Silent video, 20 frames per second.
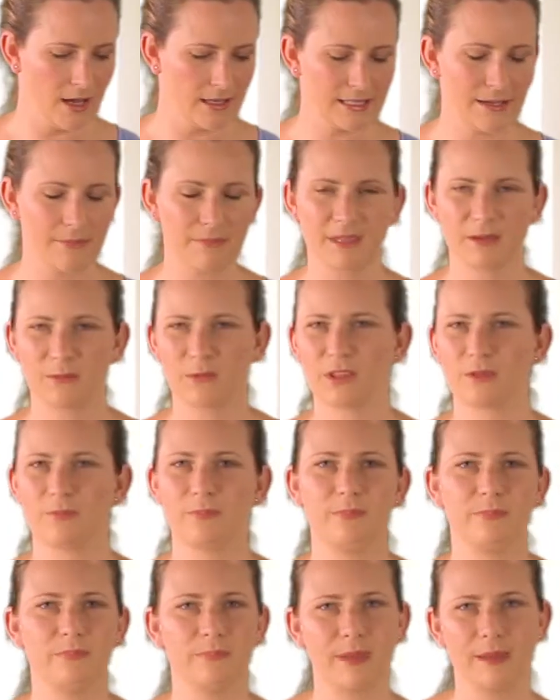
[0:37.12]
something
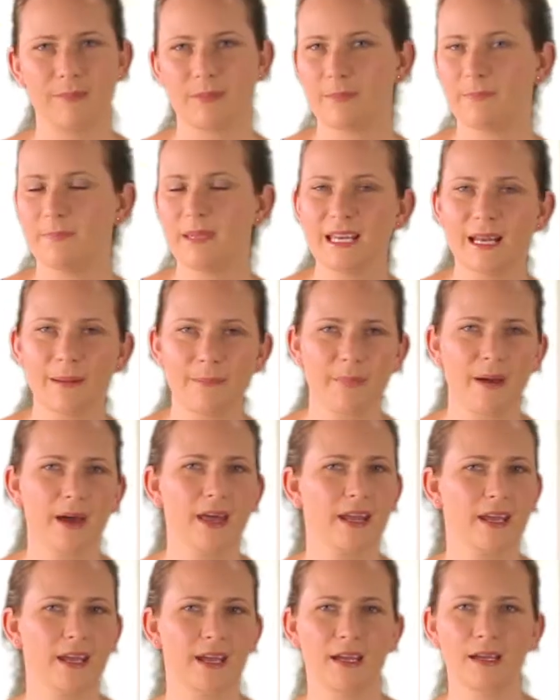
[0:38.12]
with maybe peanut
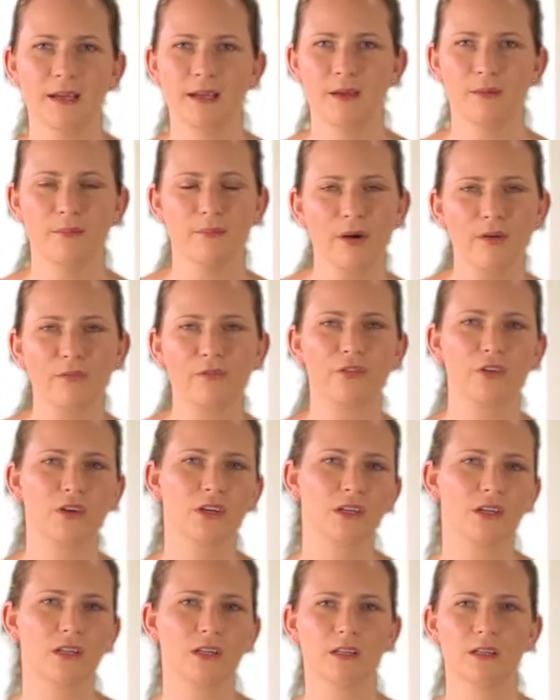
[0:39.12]
butter,
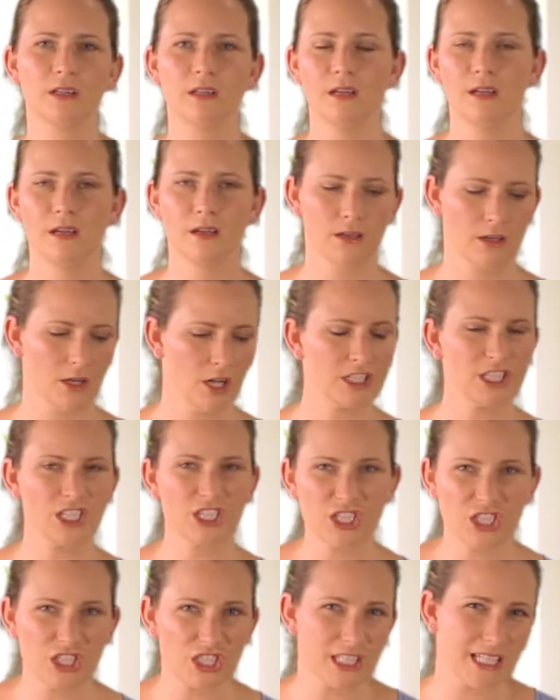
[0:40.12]
bovril,
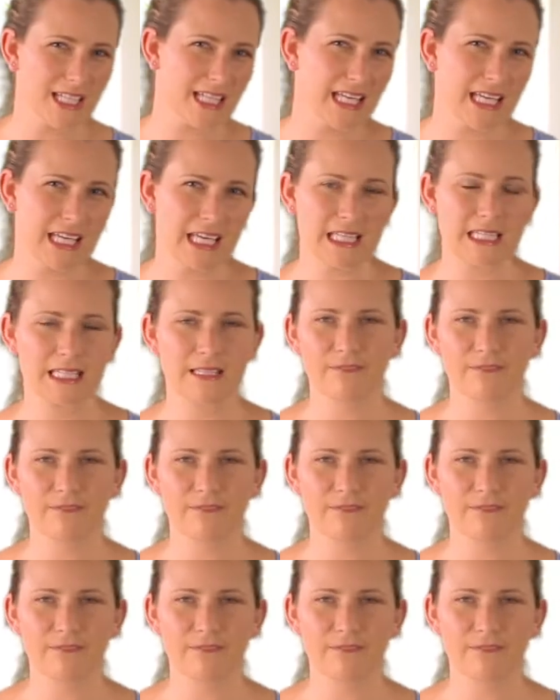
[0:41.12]
cottage cheese,